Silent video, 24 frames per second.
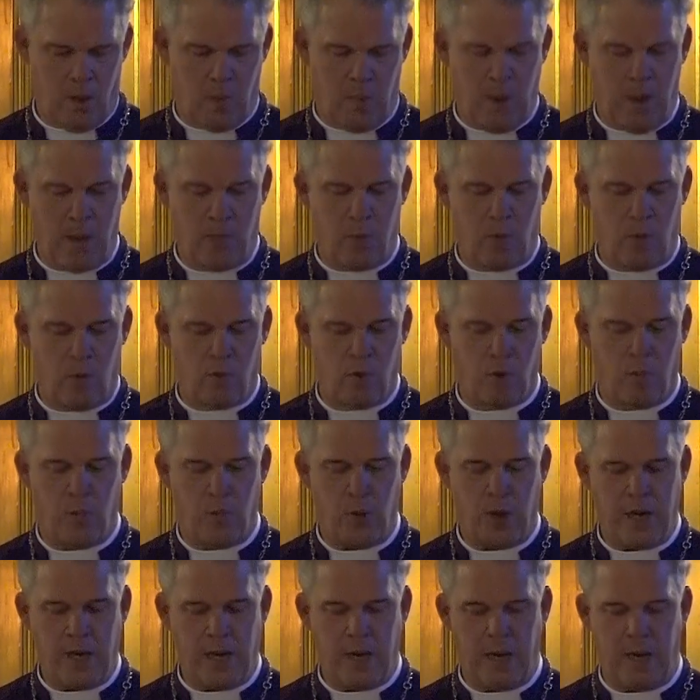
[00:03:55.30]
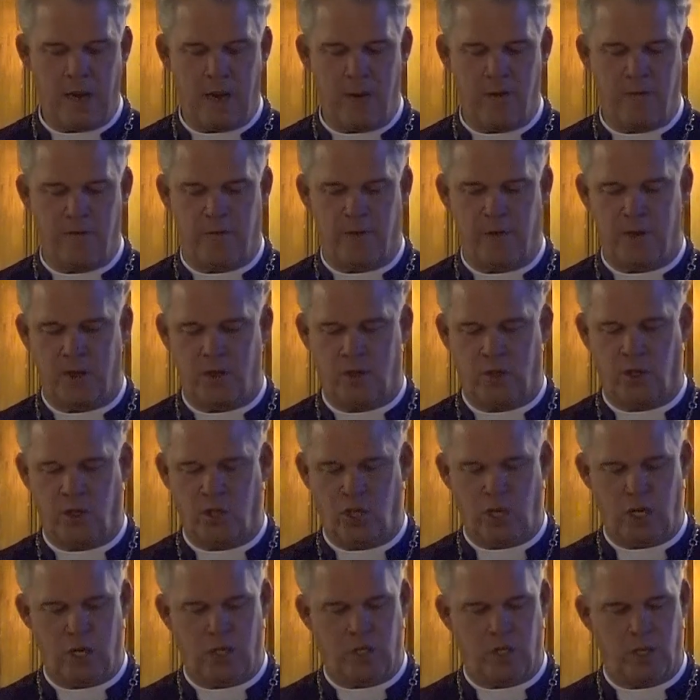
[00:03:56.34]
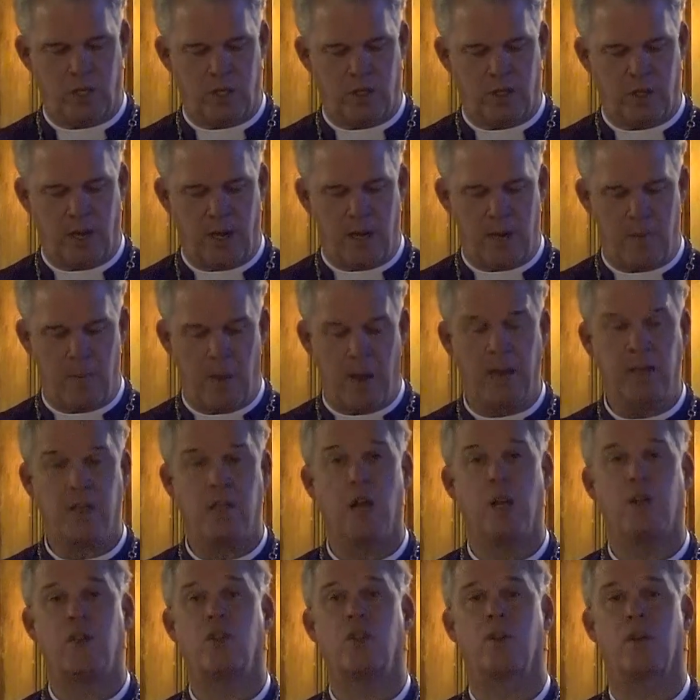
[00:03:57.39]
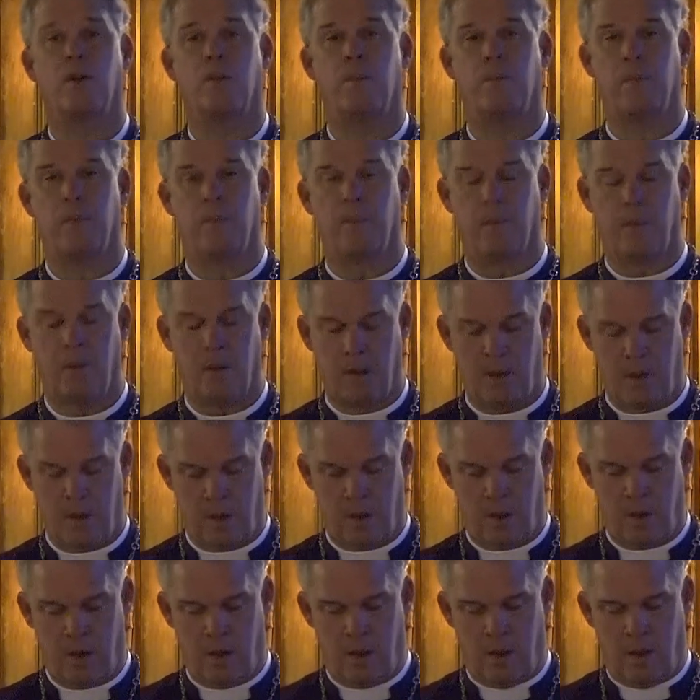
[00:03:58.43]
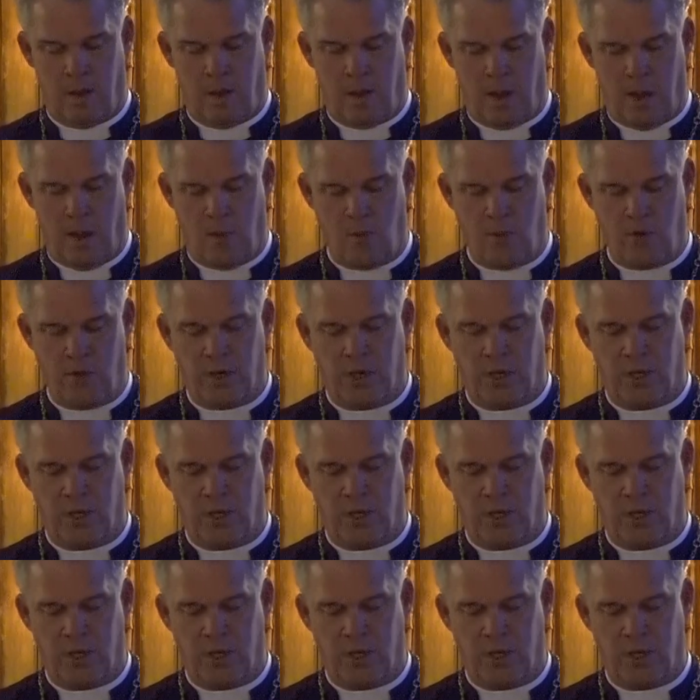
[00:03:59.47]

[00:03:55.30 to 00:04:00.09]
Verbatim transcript: People were bringing infants to Jesus that he might touch them. And when the